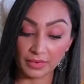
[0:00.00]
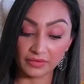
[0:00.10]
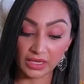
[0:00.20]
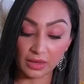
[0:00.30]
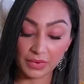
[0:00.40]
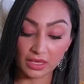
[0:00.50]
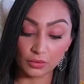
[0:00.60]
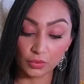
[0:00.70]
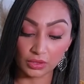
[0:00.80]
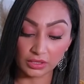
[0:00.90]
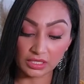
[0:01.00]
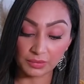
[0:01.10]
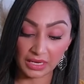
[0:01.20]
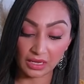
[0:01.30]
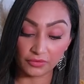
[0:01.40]
of keeping the world
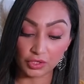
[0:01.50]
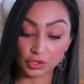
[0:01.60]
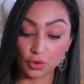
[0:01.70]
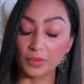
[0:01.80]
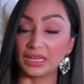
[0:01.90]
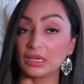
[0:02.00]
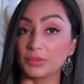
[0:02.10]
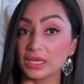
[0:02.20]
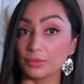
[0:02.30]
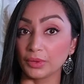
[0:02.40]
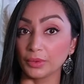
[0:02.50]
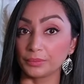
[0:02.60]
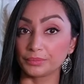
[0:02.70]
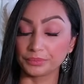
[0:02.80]
spinning for so many people.